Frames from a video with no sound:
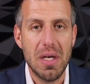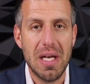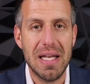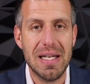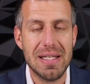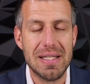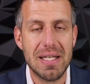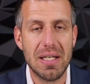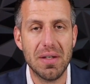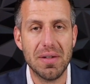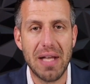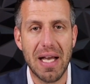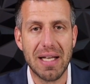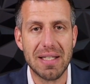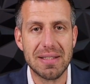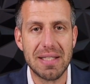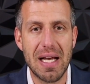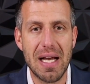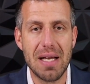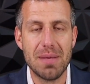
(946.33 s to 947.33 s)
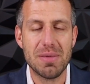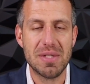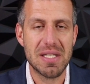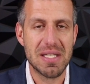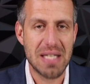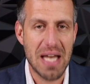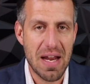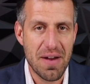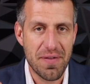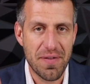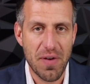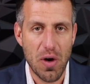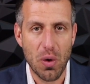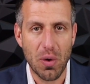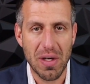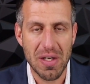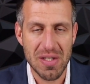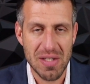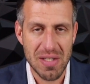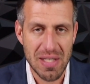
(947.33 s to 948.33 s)
Until next time, stay
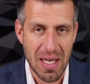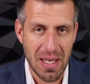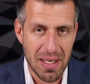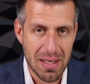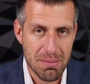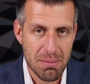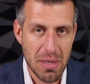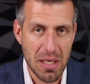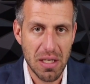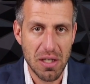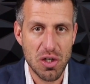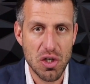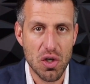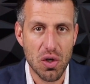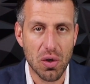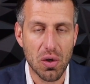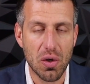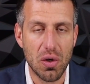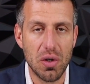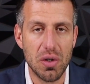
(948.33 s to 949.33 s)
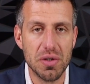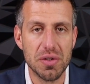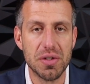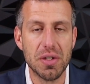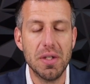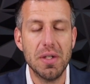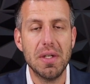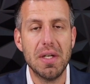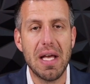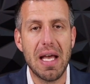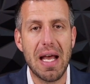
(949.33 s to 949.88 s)
focused, stay committed to your goals,